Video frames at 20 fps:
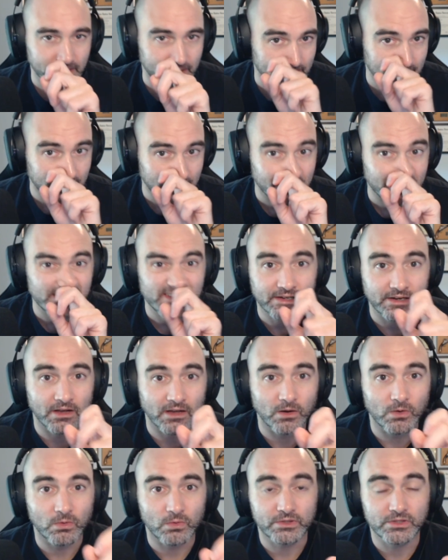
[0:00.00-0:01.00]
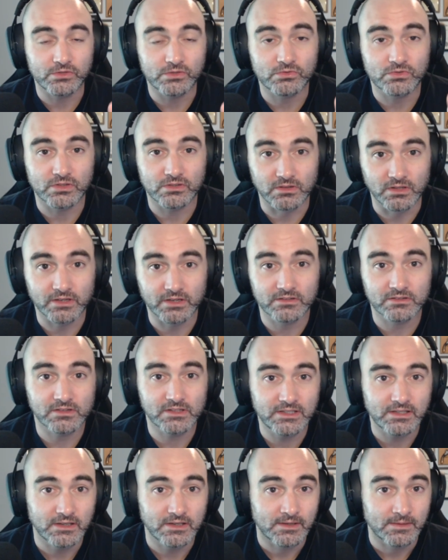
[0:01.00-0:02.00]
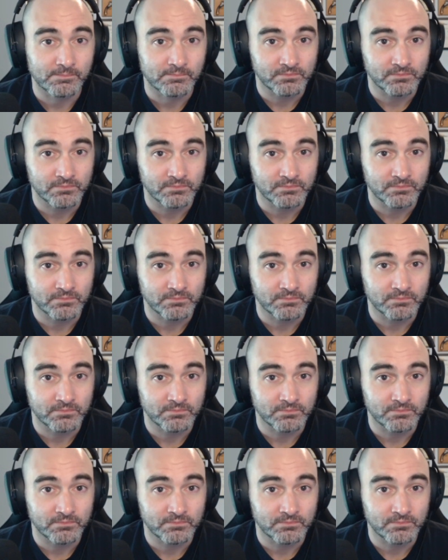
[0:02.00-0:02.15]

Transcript: And, you know, you could literally